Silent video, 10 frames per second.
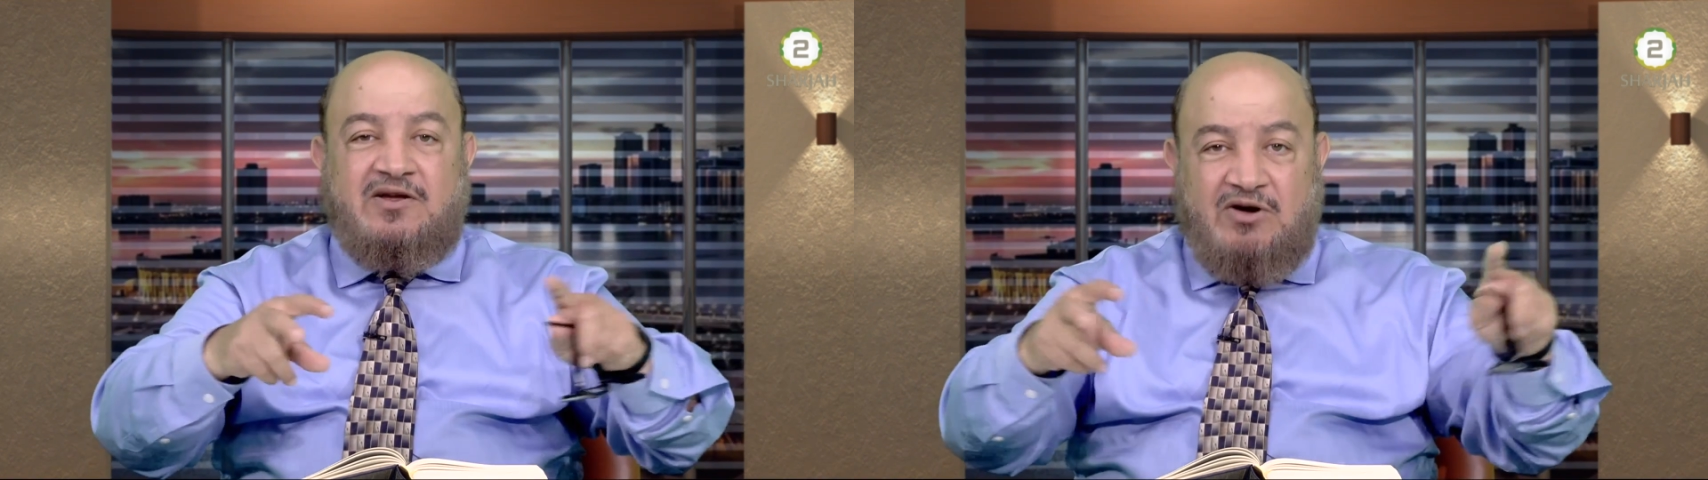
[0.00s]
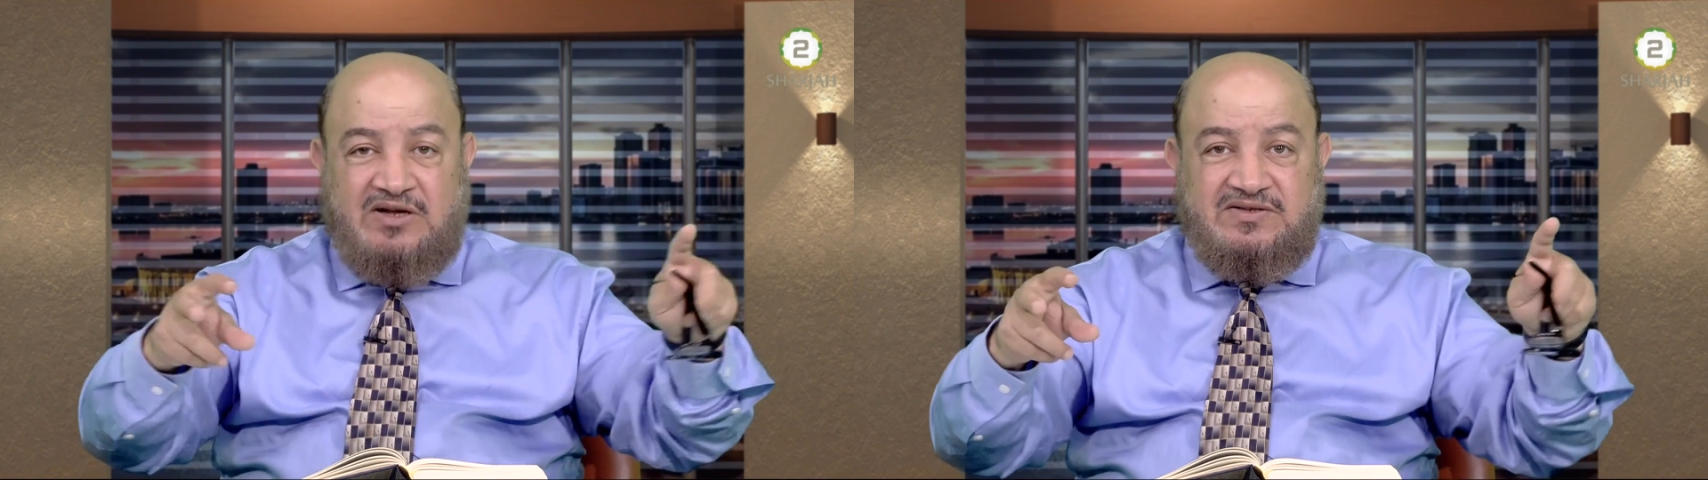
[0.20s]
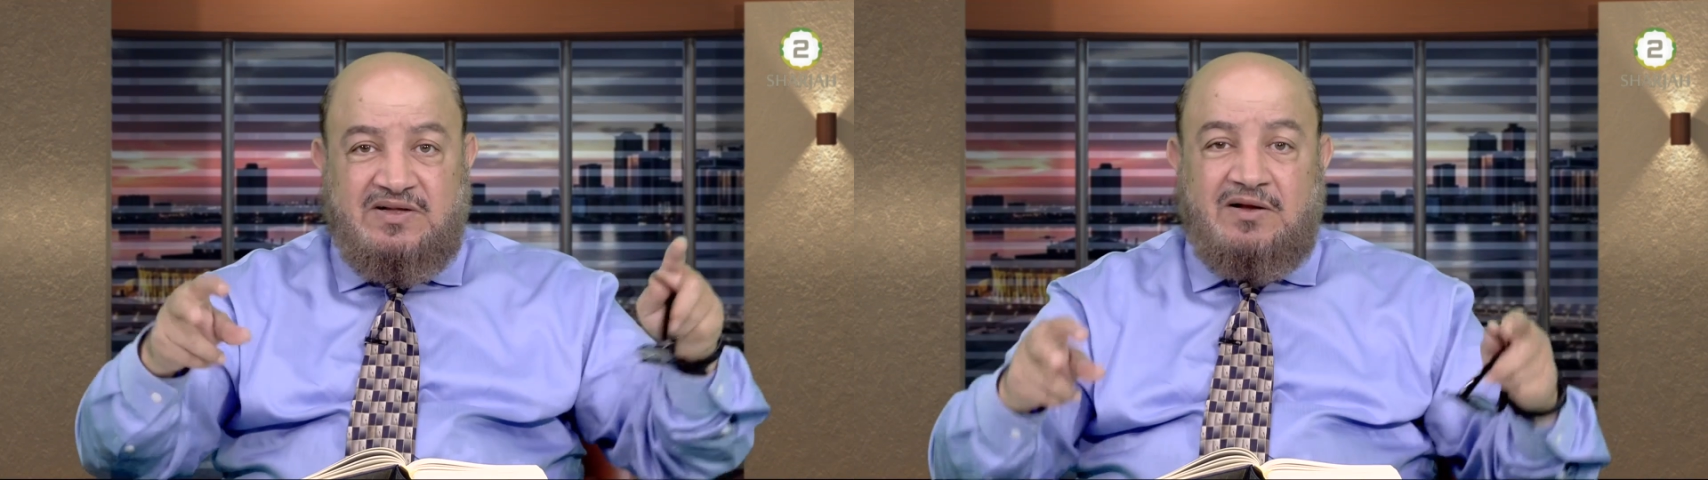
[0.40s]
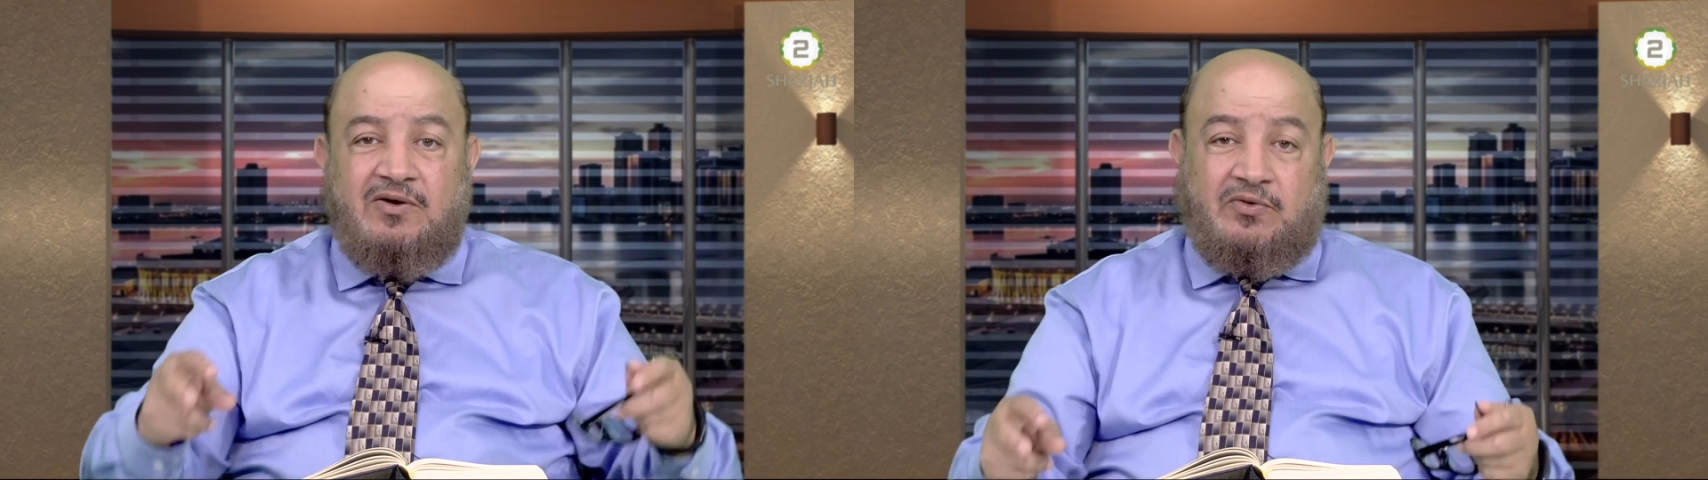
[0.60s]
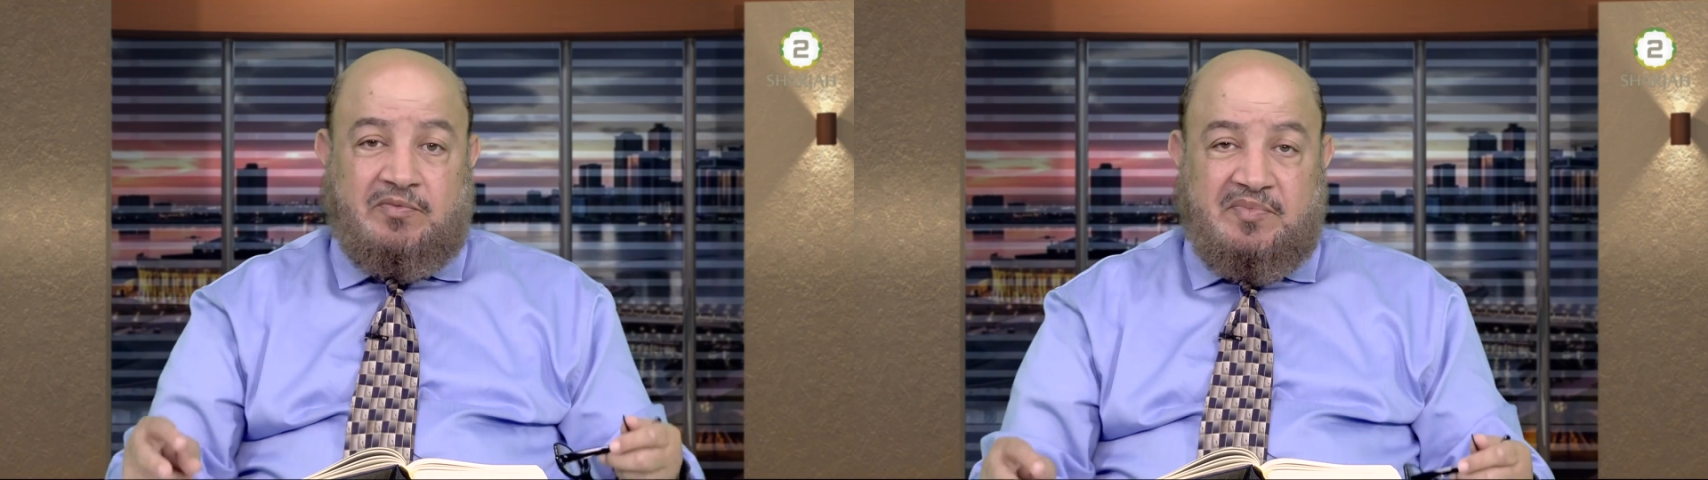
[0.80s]
across the
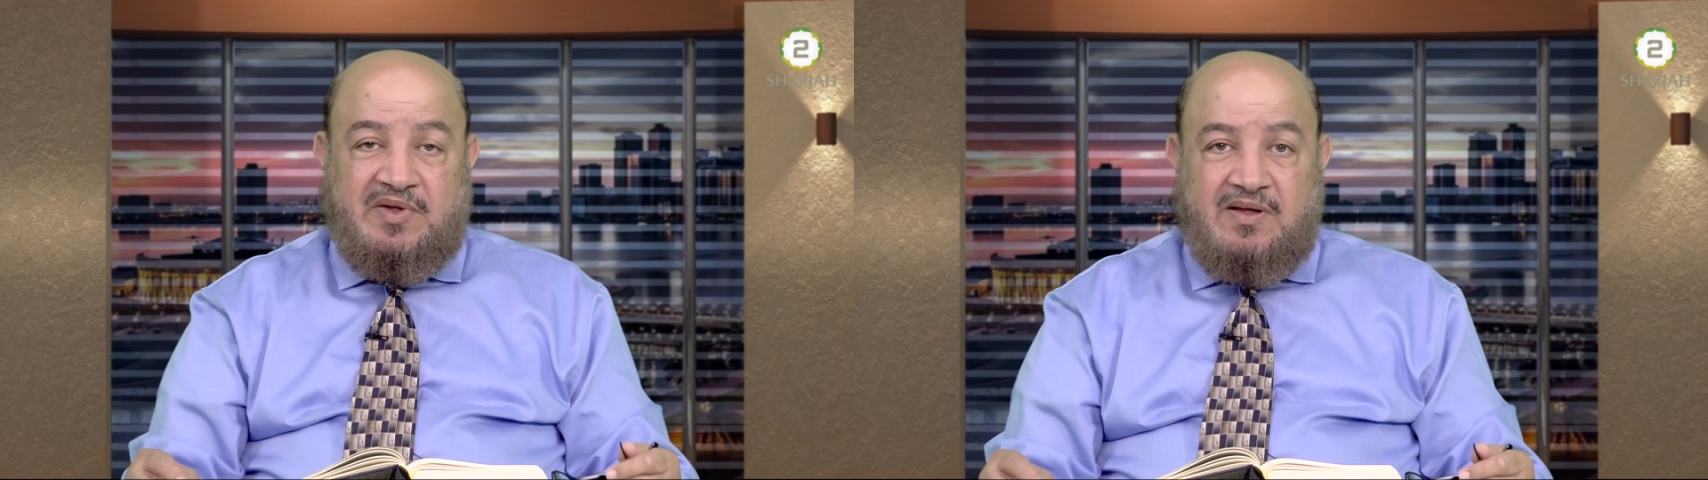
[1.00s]
globe.